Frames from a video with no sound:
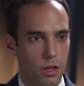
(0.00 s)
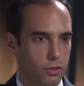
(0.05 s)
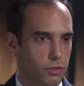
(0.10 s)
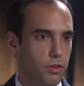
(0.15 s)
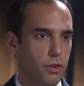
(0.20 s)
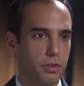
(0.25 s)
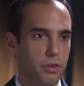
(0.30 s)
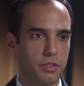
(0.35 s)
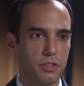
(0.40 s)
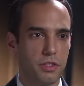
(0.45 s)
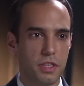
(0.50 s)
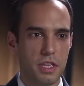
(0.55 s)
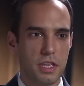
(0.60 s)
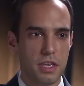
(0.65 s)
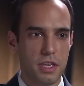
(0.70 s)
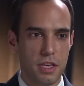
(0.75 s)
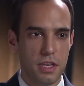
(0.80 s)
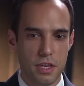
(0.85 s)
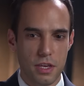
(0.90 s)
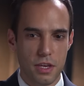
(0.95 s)
So it's
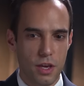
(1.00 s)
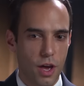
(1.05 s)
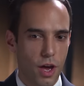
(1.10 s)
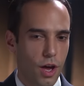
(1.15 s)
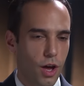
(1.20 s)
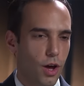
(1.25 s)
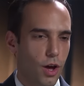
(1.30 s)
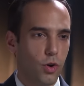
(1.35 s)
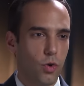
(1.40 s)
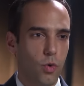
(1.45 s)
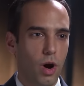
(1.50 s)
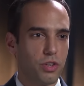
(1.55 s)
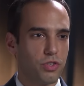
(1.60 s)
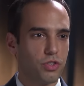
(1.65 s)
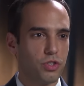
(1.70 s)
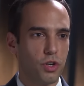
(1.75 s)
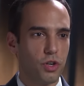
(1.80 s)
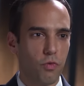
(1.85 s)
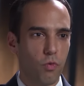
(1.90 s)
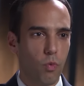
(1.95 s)
the
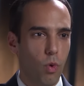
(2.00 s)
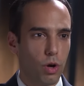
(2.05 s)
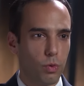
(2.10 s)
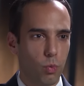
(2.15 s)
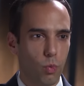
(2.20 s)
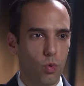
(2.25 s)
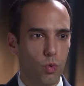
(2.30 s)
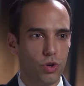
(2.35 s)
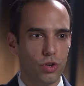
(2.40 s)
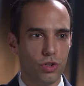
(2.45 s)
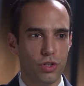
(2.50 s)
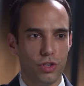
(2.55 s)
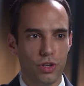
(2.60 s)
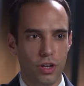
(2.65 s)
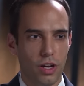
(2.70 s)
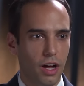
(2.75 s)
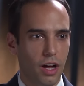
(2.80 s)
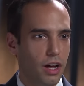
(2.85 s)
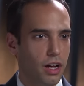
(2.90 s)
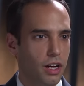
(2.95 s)
question of what would
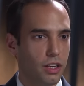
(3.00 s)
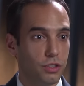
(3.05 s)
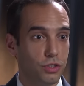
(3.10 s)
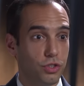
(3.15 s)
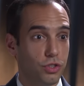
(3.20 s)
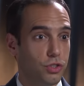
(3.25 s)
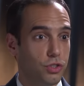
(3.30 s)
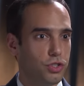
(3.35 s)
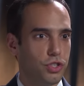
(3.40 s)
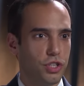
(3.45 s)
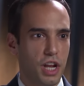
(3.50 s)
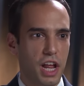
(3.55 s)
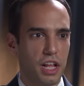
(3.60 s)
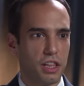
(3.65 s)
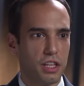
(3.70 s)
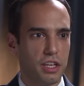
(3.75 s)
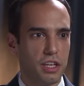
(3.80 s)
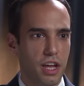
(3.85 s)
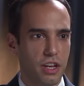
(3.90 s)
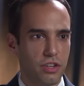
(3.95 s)

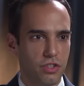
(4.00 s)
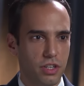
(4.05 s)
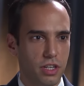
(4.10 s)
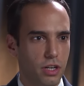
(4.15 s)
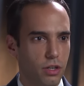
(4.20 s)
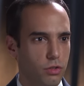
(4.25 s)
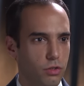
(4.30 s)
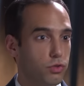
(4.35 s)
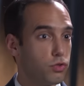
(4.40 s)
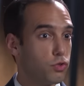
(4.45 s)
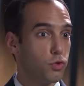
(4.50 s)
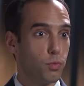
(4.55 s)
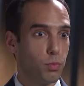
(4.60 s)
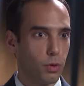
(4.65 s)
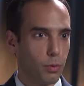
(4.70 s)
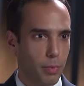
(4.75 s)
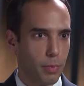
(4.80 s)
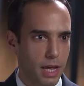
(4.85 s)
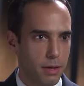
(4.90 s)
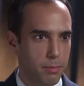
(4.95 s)
genetically engineered
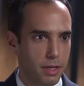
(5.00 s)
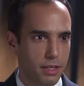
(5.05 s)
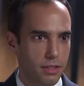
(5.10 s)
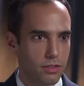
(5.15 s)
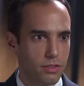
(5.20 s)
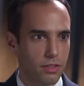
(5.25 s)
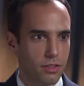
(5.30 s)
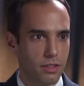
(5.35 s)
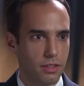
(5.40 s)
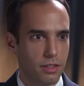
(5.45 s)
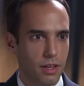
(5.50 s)
super babies